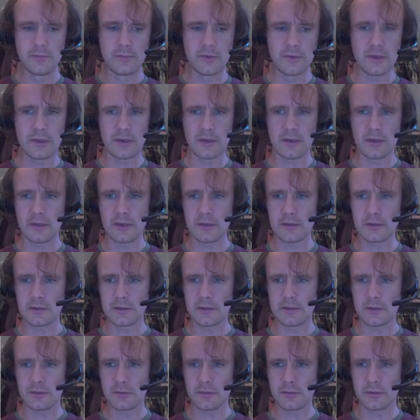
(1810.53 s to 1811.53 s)
And
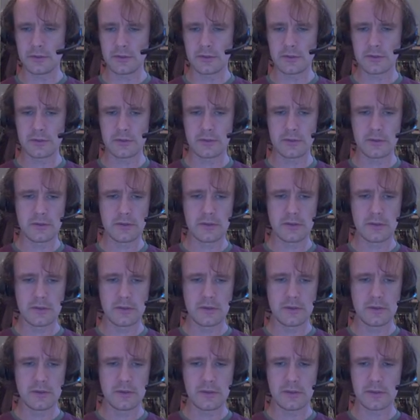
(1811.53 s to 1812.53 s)
sequence,
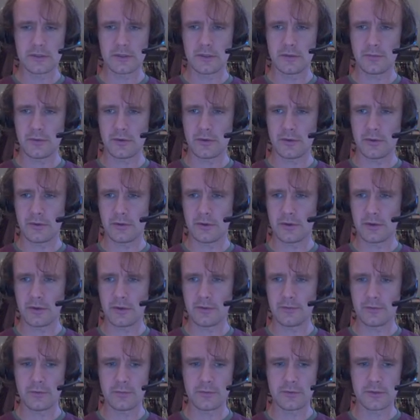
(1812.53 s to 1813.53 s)
this time there are 30
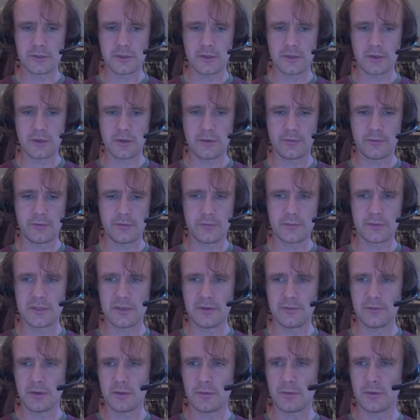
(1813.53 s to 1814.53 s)
of them, starting from
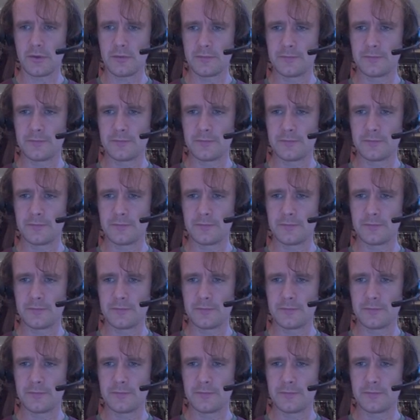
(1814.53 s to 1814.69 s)
71.